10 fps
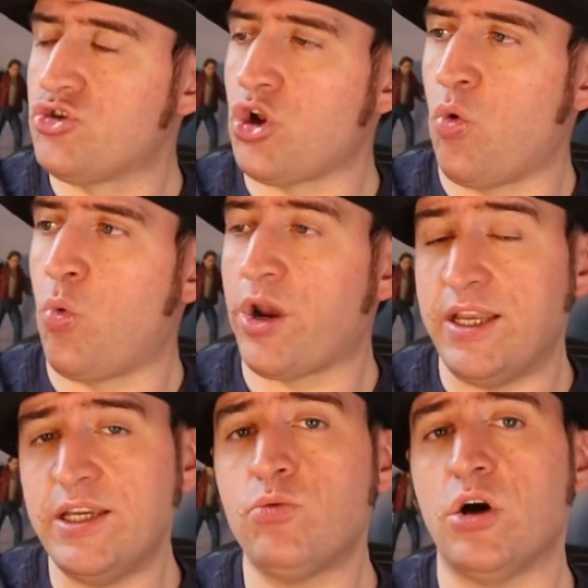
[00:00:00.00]
So what
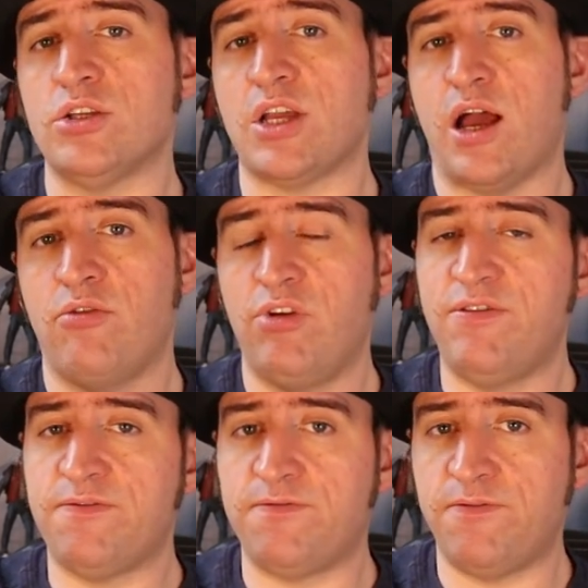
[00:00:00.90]
I did was I
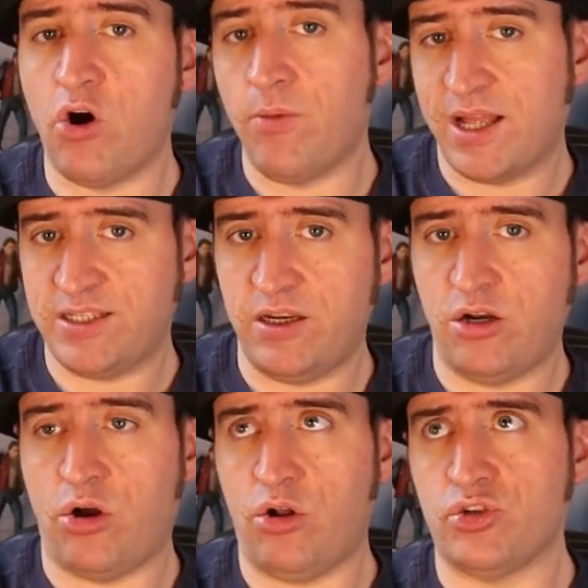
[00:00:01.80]
reformatted
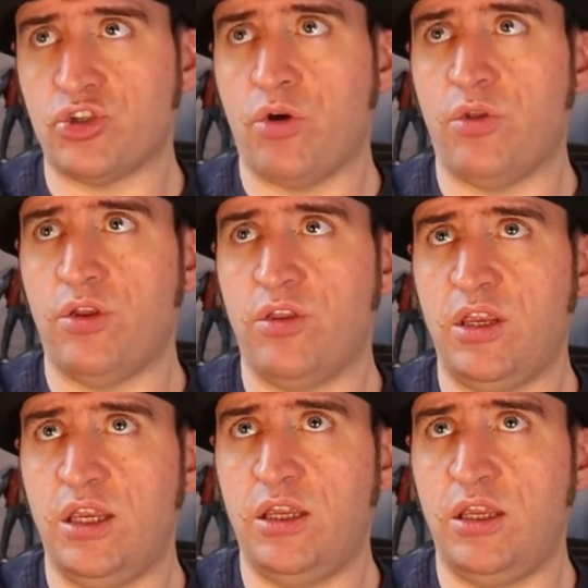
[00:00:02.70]
it all so that